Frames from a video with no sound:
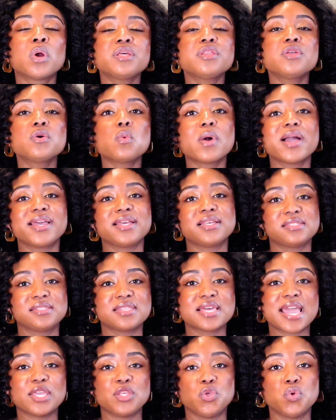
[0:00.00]
of the ways
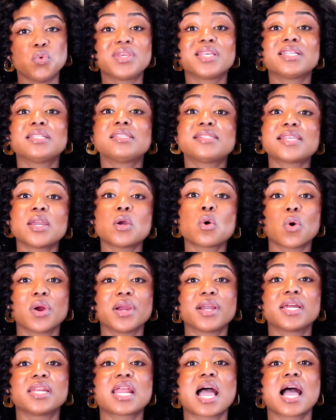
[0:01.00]
that you can stay
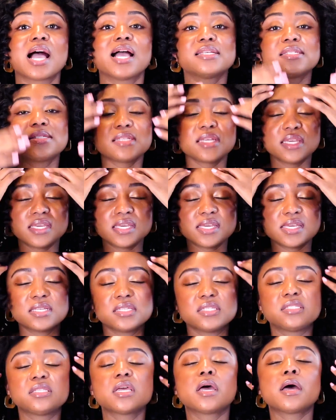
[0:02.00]
organized is